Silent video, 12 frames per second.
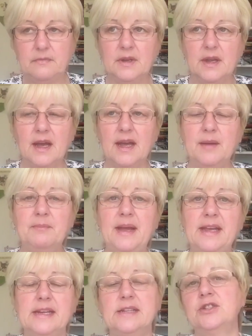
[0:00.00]
am
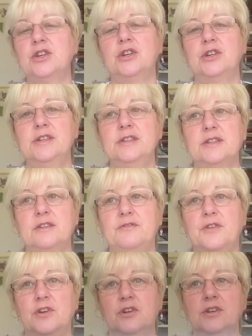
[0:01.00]
making toys
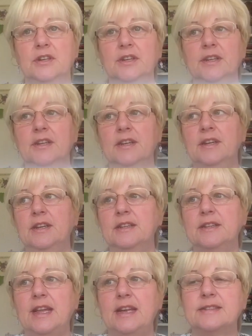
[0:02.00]
for
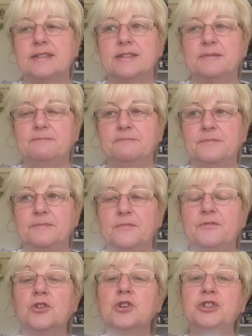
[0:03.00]
less
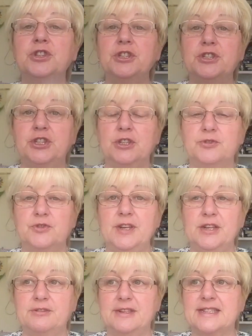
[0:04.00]
fortunate children
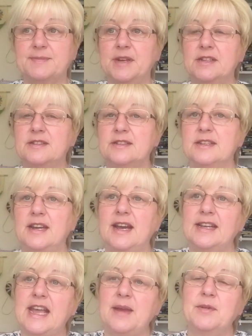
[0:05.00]
at Christmas. I
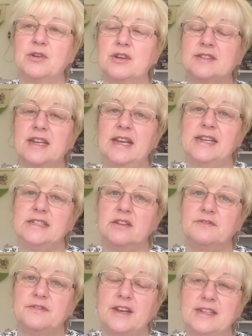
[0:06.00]
came across a lady
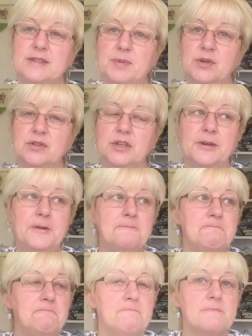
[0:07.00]
on Facebook
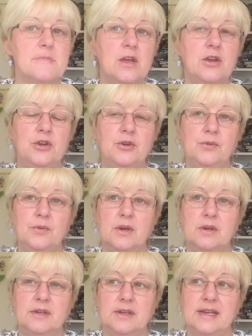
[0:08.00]
who
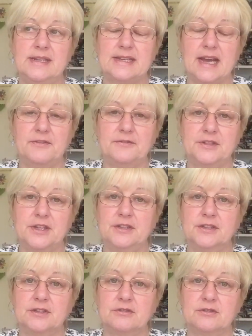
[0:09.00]
is after
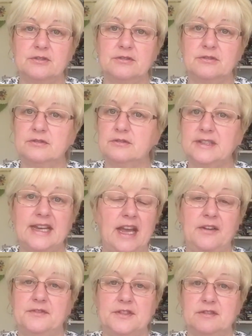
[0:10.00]

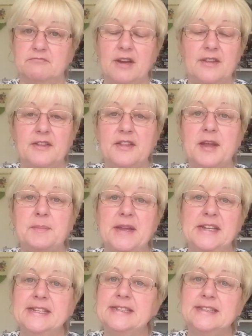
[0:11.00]
gifts, whether they be
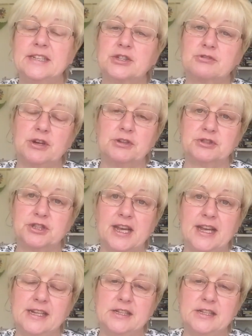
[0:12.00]
knitted, crocheted,